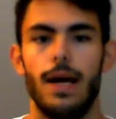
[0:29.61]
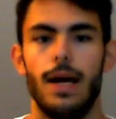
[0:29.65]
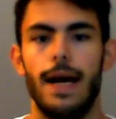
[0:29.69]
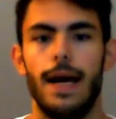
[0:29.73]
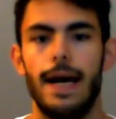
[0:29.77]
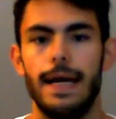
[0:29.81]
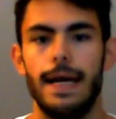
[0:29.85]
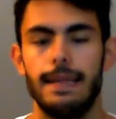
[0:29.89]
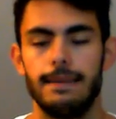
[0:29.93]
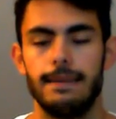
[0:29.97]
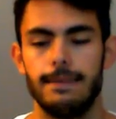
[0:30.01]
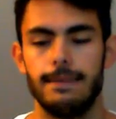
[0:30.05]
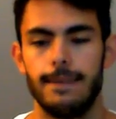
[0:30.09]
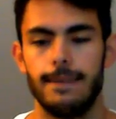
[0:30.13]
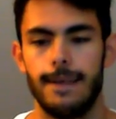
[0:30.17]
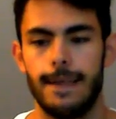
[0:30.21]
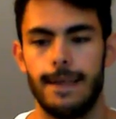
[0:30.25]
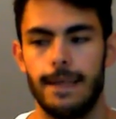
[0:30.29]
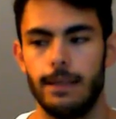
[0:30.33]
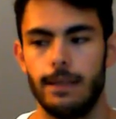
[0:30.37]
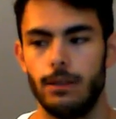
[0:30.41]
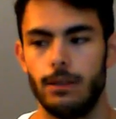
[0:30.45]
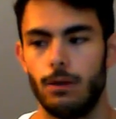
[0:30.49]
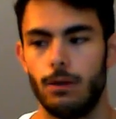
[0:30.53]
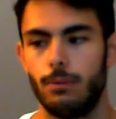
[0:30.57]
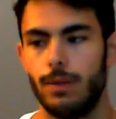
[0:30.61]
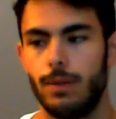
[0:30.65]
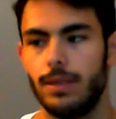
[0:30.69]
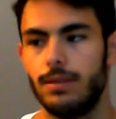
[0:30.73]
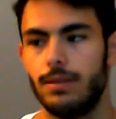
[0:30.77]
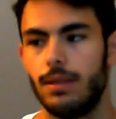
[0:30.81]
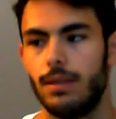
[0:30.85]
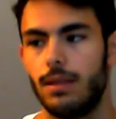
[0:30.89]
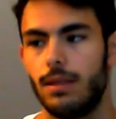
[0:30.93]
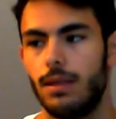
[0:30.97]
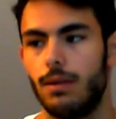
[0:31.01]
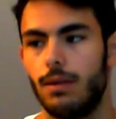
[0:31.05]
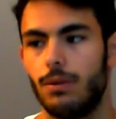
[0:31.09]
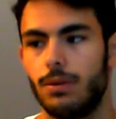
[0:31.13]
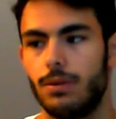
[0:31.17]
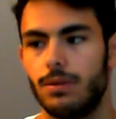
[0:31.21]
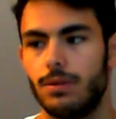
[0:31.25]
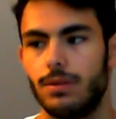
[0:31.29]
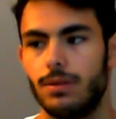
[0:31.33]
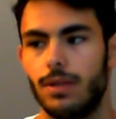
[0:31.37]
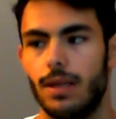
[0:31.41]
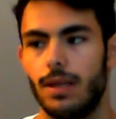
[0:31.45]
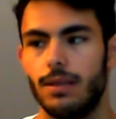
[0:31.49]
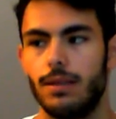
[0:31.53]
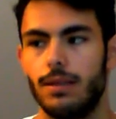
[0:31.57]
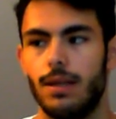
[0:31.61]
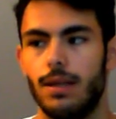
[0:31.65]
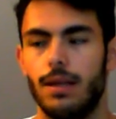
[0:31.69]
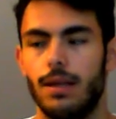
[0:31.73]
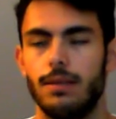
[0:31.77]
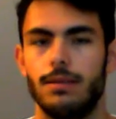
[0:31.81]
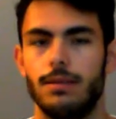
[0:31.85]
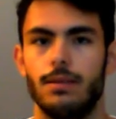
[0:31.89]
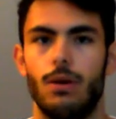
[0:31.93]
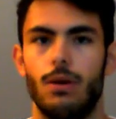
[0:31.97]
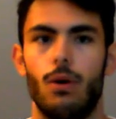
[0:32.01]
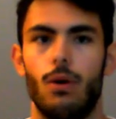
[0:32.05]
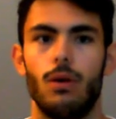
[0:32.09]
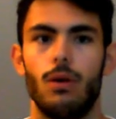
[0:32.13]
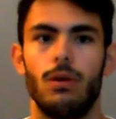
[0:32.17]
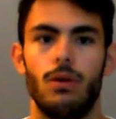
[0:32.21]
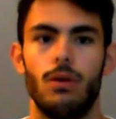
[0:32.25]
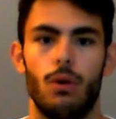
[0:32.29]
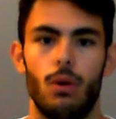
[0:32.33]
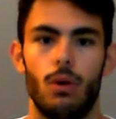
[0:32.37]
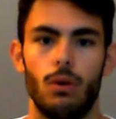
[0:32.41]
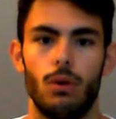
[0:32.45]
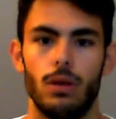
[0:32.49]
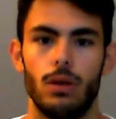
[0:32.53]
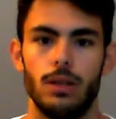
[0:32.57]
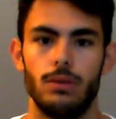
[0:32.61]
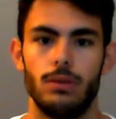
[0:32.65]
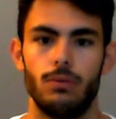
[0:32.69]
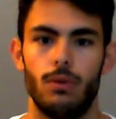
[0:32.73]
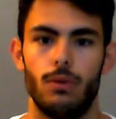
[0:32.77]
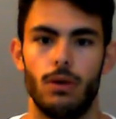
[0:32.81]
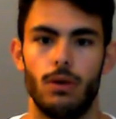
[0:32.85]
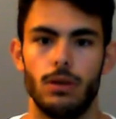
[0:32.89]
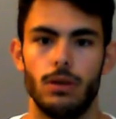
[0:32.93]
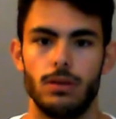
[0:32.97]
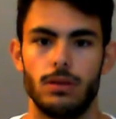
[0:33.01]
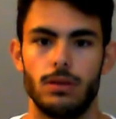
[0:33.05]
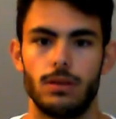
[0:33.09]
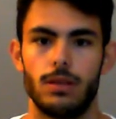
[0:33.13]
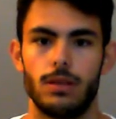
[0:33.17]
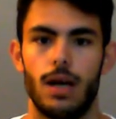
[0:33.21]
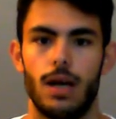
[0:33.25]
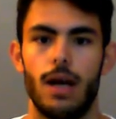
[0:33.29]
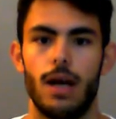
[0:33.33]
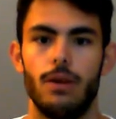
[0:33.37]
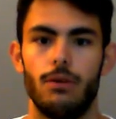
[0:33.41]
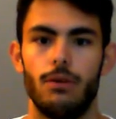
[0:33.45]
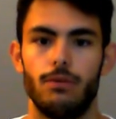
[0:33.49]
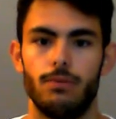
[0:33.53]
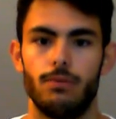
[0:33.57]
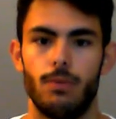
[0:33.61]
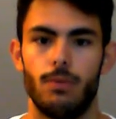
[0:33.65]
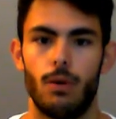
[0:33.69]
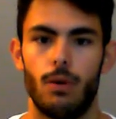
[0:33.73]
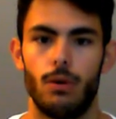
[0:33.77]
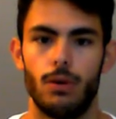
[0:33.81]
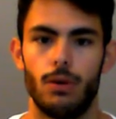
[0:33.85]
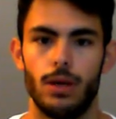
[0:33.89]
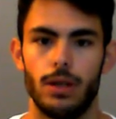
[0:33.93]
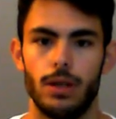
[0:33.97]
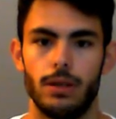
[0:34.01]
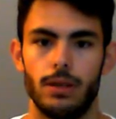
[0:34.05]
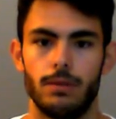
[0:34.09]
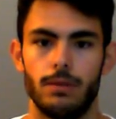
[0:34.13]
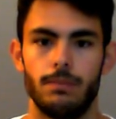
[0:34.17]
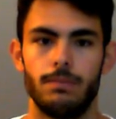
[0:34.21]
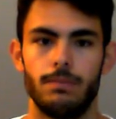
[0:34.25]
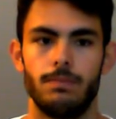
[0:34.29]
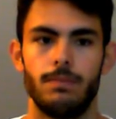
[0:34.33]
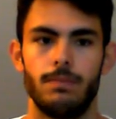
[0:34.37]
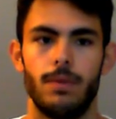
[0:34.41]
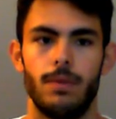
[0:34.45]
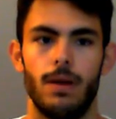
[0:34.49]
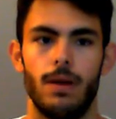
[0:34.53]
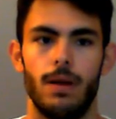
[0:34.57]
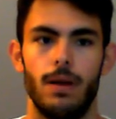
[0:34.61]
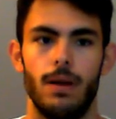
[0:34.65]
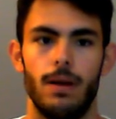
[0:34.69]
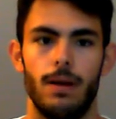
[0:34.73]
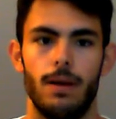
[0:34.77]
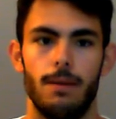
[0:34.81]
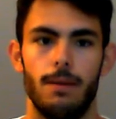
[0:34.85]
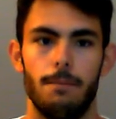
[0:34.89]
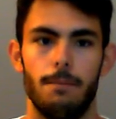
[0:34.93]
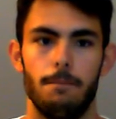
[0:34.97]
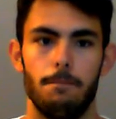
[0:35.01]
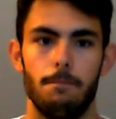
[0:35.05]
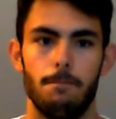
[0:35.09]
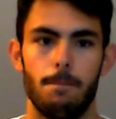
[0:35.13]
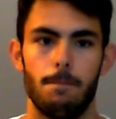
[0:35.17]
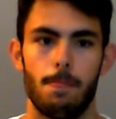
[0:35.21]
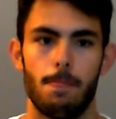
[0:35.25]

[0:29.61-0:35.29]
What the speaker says: And basically I want to say that all in all it was kind of boring. At